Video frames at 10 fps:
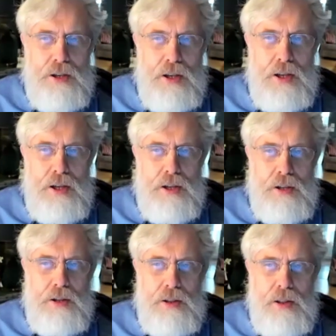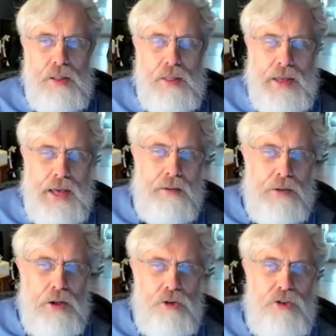Uh, the, the,
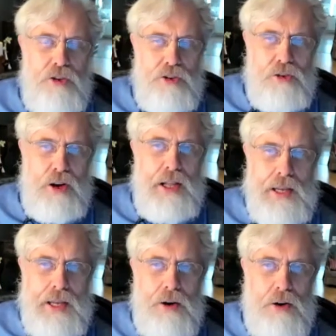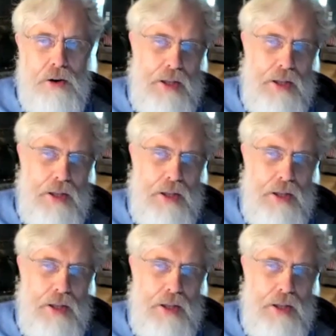evolution is trial and error.